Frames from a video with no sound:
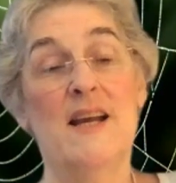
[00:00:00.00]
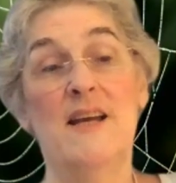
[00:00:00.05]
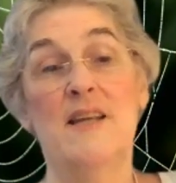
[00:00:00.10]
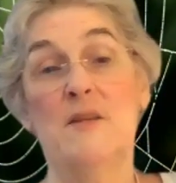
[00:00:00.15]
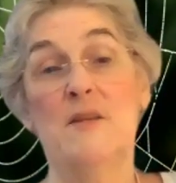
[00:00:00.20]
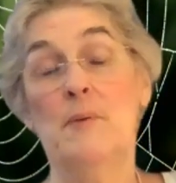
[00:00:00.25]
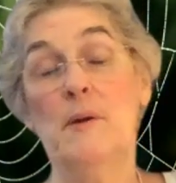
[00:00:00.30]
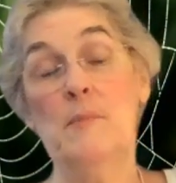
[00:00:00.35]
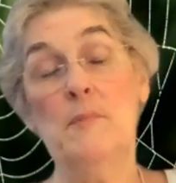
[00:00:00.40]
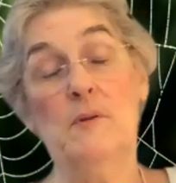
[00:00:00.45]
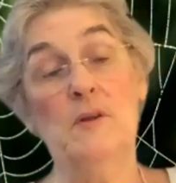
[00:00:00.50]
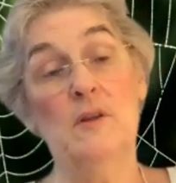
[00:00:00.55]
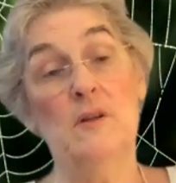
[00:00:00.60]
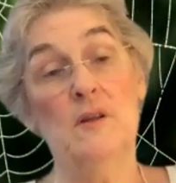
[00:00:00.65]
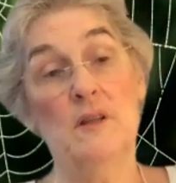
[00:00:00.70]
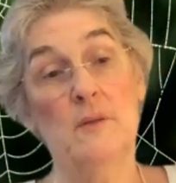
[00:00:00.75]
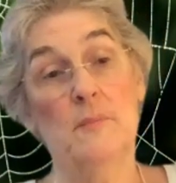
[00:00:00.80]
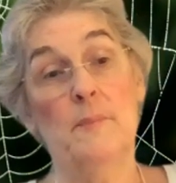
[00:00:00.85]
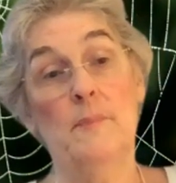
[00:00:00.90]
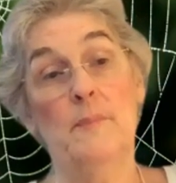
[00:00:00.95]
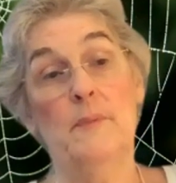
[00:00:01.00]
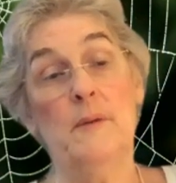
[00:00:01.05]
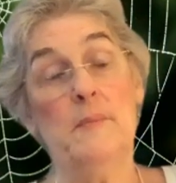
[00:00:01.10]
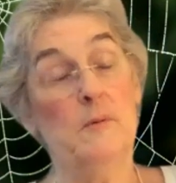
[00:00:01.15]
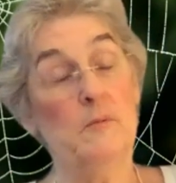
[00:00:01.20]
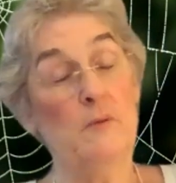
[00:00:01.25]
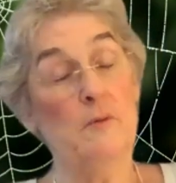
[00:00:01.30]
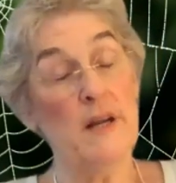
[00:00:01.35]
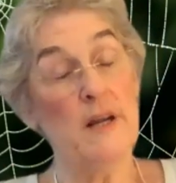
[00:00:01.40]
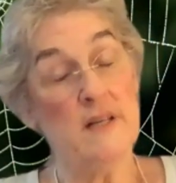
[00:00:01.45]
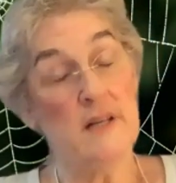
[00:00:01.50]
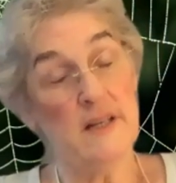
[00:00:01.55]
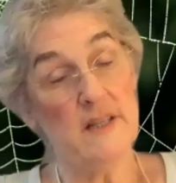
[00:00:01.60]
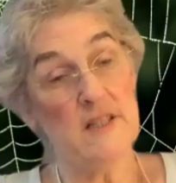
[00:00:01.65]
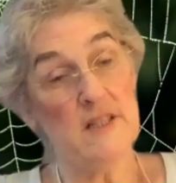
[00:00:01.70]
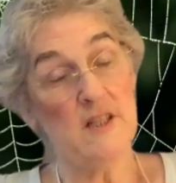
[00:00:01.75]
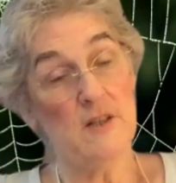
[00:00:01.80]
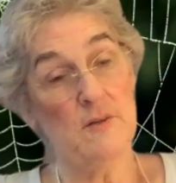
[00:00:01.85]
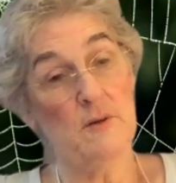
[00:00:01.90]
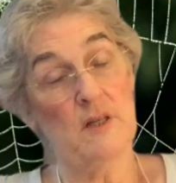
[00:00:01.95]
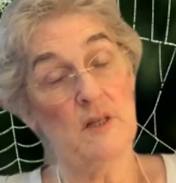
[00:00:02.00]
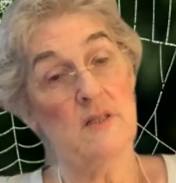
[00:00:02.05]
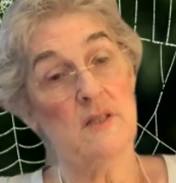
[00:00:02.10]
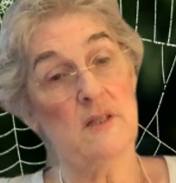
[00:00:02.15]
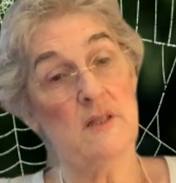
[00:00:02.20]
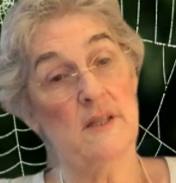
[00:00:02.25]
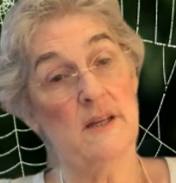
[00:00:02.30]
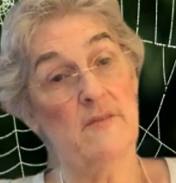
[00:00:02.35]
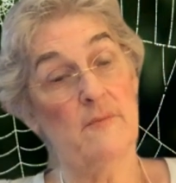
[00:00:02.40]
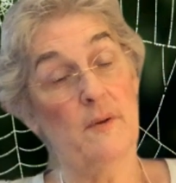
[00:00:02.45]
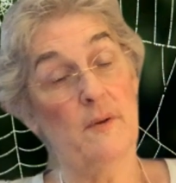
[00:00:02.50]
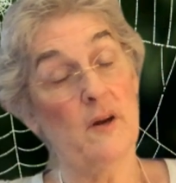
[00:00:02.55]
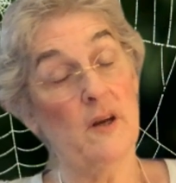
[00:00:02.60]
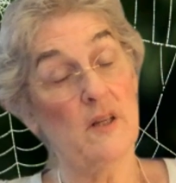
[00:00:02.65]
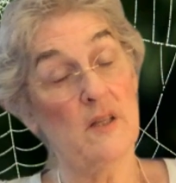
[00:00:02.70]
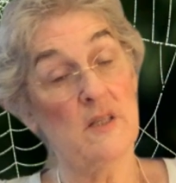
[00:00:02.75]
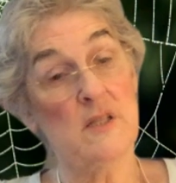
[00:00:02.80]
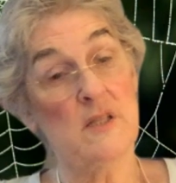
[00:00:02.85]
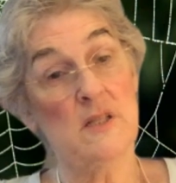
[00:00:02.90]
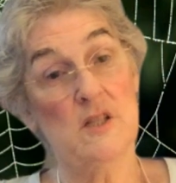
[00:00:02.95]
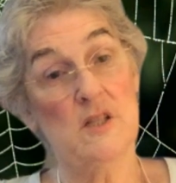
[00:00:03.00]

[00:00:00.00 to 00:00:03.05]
The people right next to us, the Native Americans,